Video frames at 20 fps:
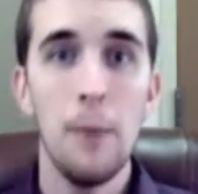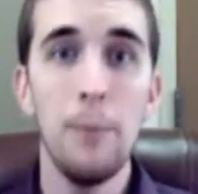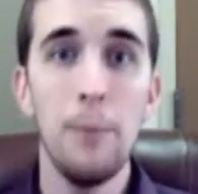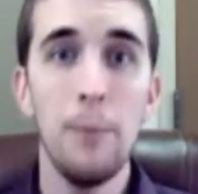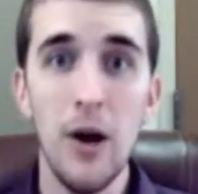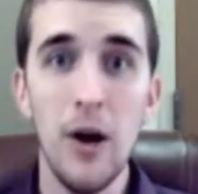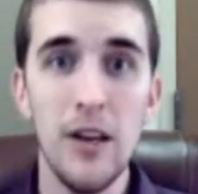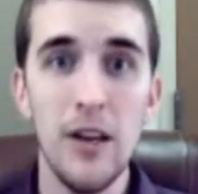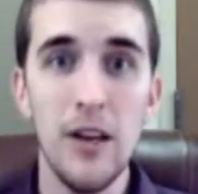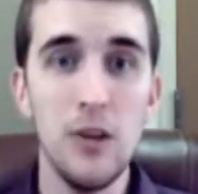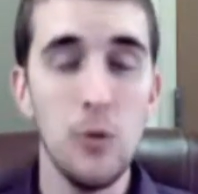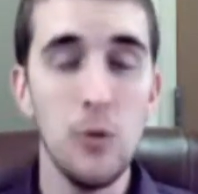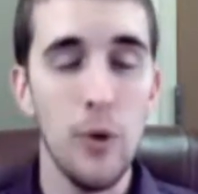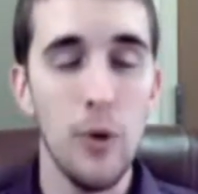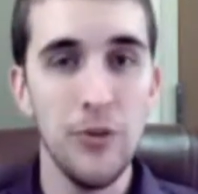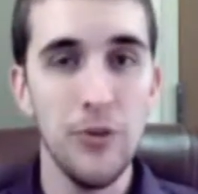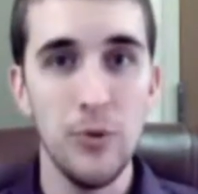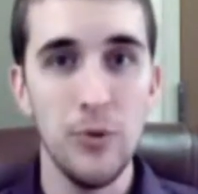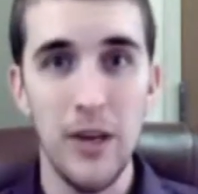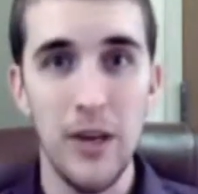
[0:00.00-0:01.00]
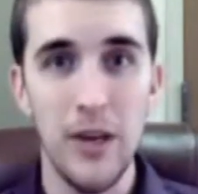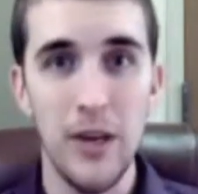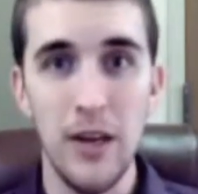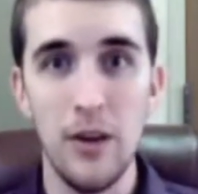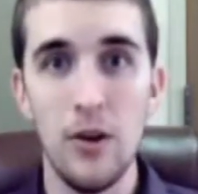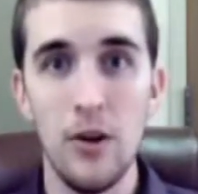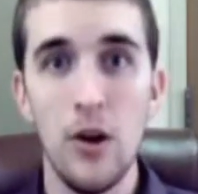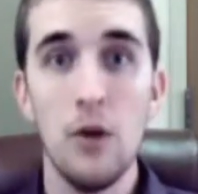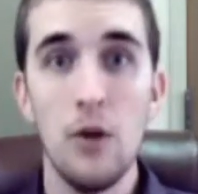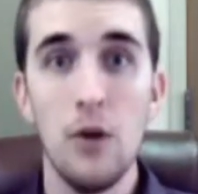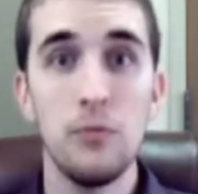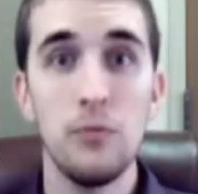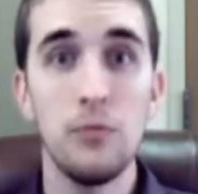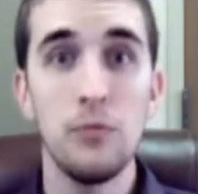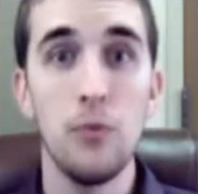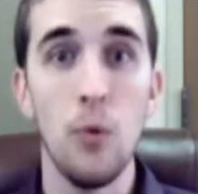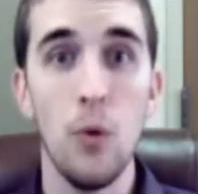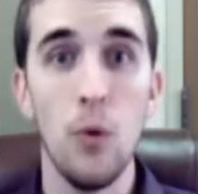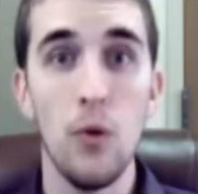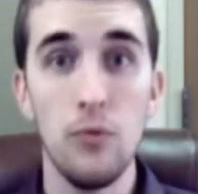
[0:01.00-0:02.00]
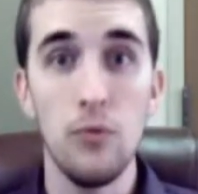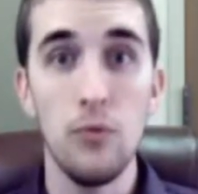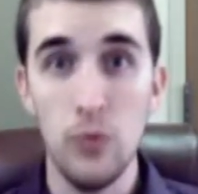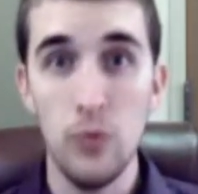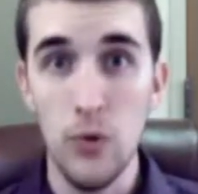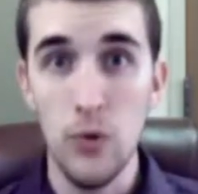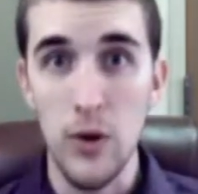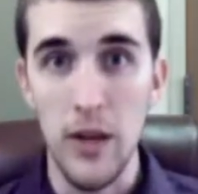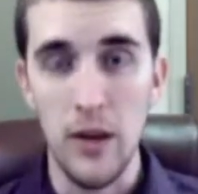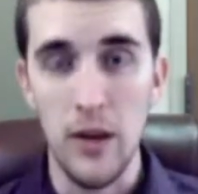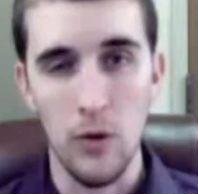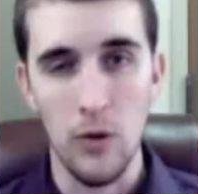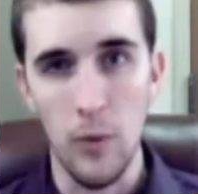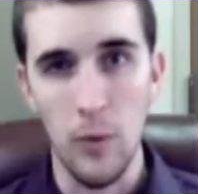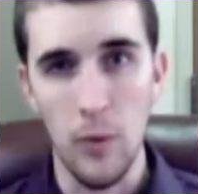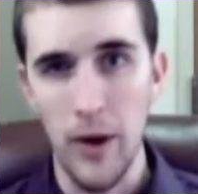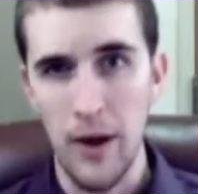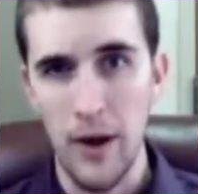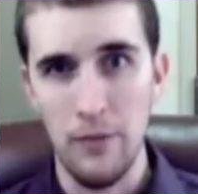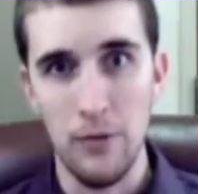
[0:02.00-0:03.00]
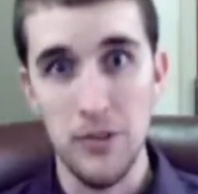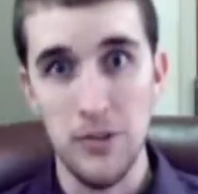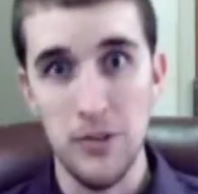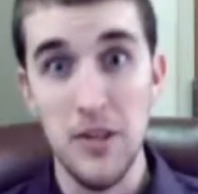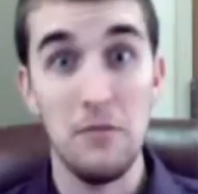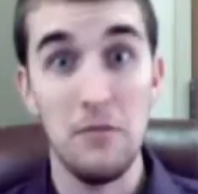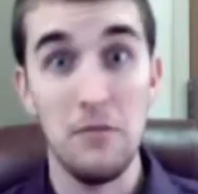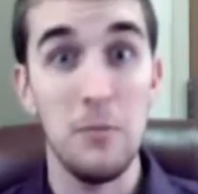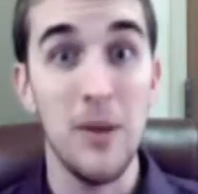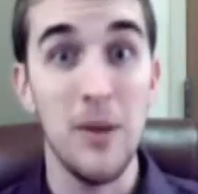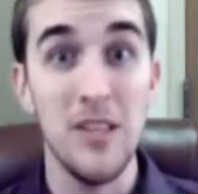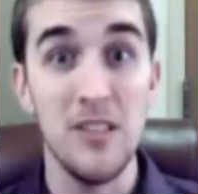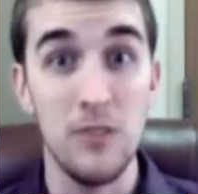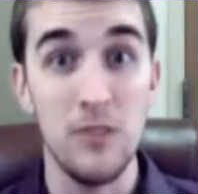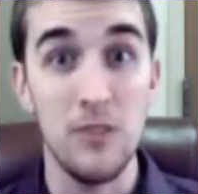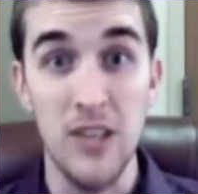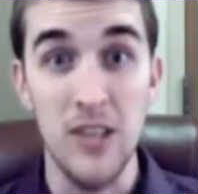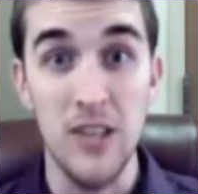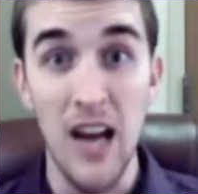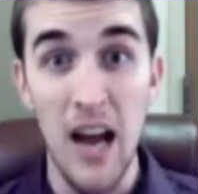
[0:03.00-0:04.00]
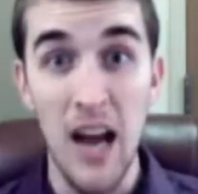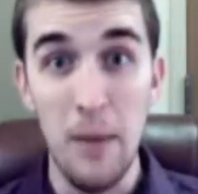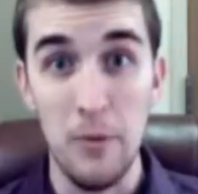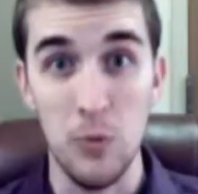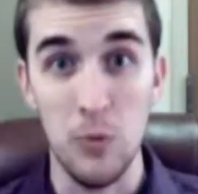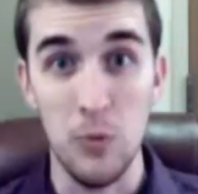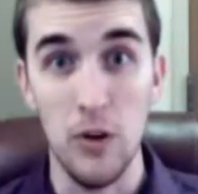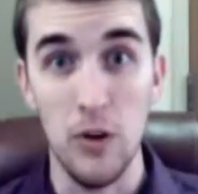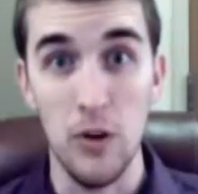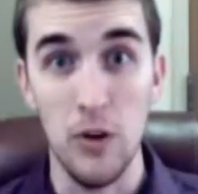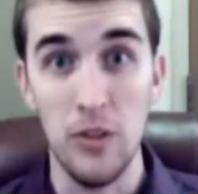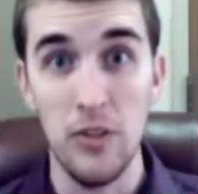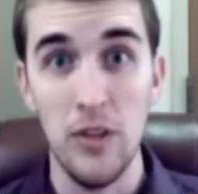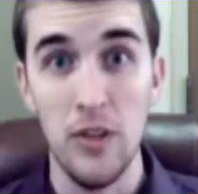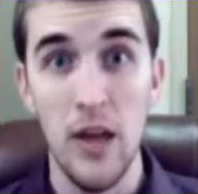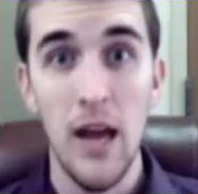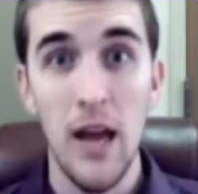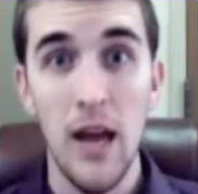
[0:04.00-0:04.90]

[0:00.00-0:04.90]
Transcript: but you also did it for free, or whatever 7 minutes of your time is worth.